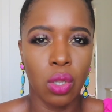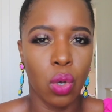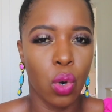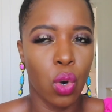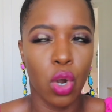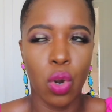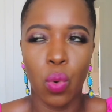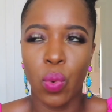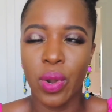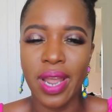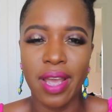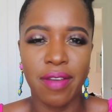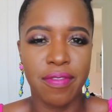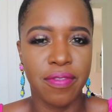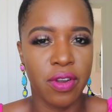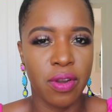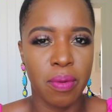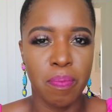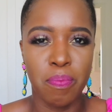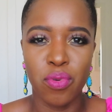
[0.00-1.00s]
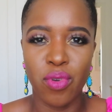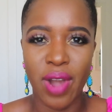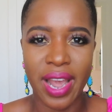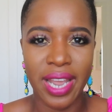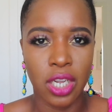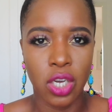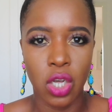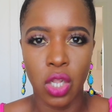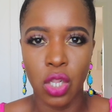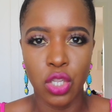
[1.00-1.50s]
or whatever
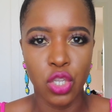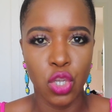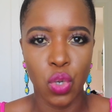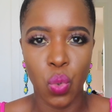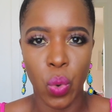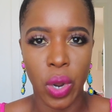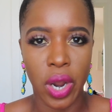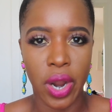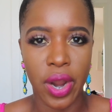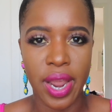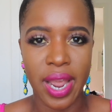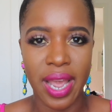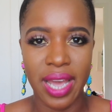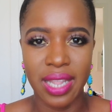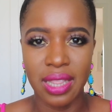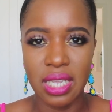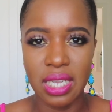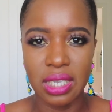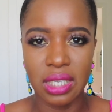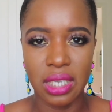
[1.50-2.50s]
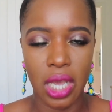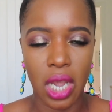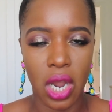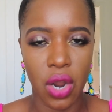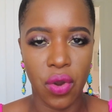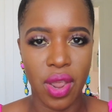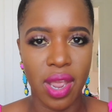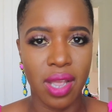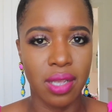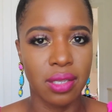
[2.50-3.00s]
bright color you're wearing, and these
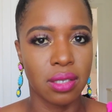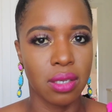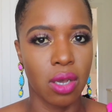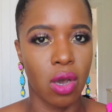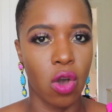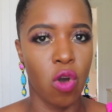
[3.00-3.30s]
earrings,